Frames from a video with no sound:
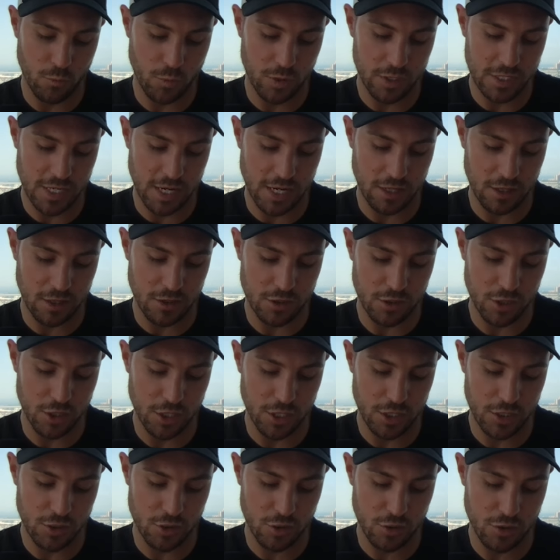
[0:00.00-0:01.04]
we take the
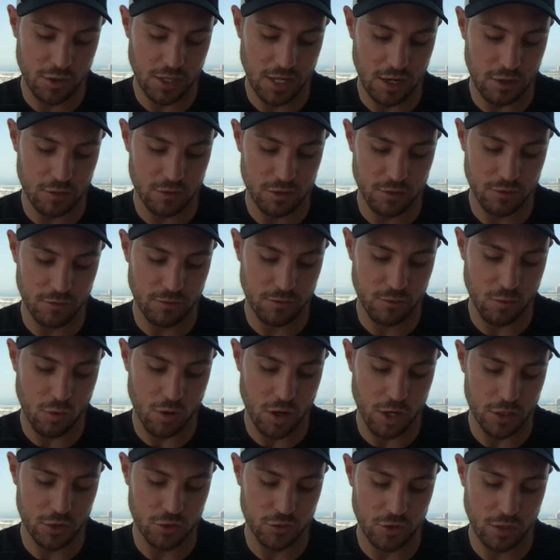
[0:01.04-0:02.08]

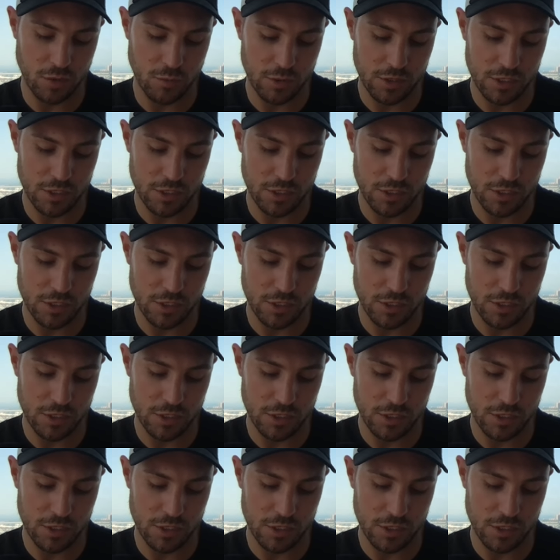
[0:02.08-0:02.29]
32,400,